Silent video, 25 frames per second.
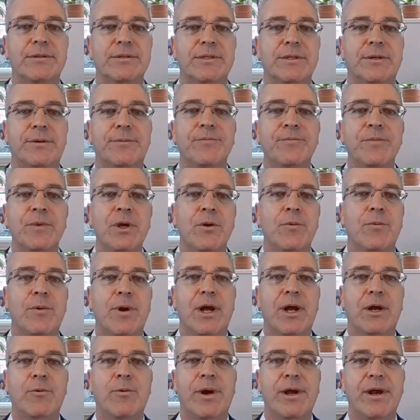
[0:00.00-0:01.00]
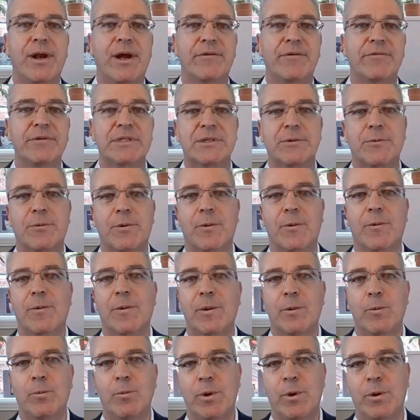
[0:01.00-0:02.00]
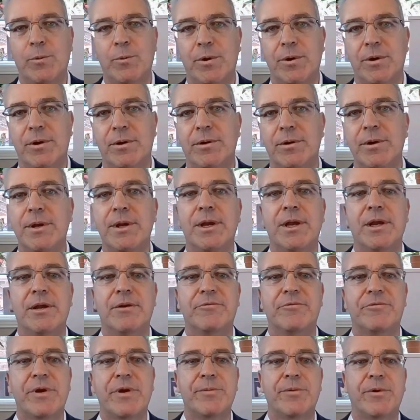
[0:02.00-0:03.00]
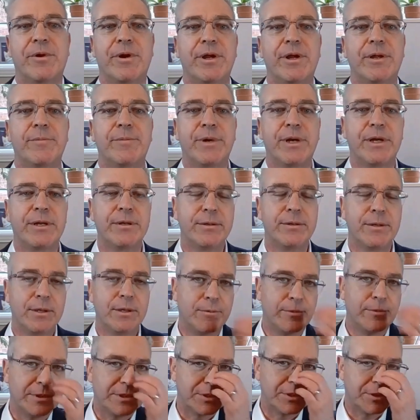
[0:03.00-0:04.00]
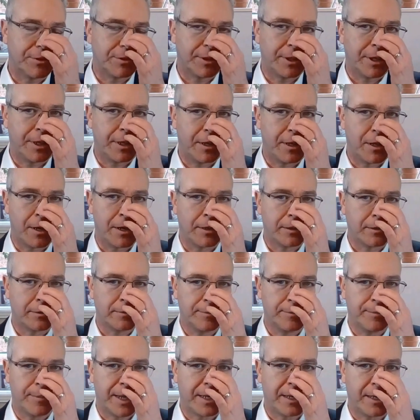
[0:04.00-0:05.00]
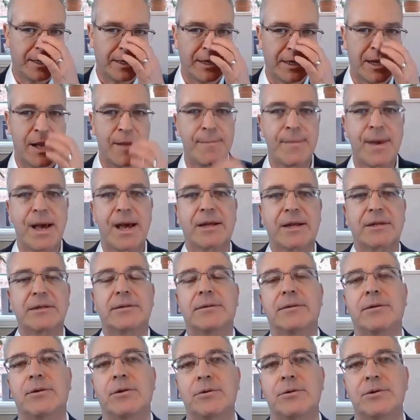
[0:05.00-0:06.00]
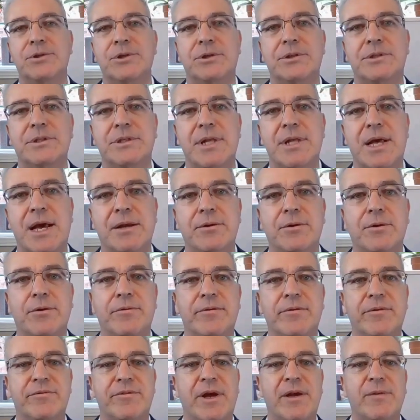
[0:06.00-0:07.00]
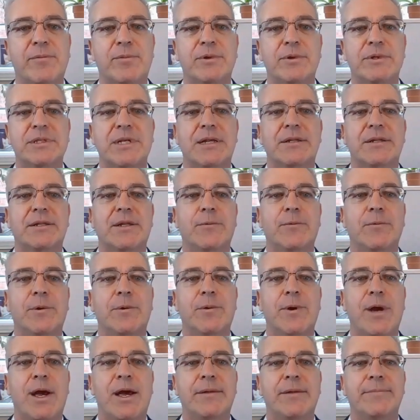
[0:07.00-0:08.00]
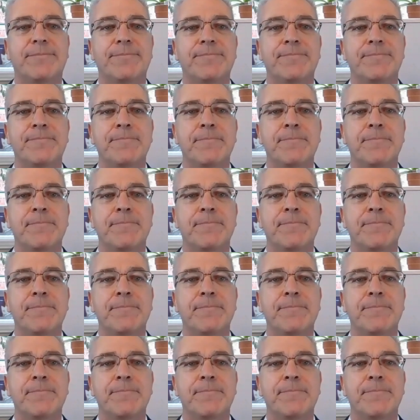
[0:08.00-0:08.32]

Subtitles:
So we're not quite obviously where we were in February, but we certainly are making a comeback closer to that over 5% that we were at.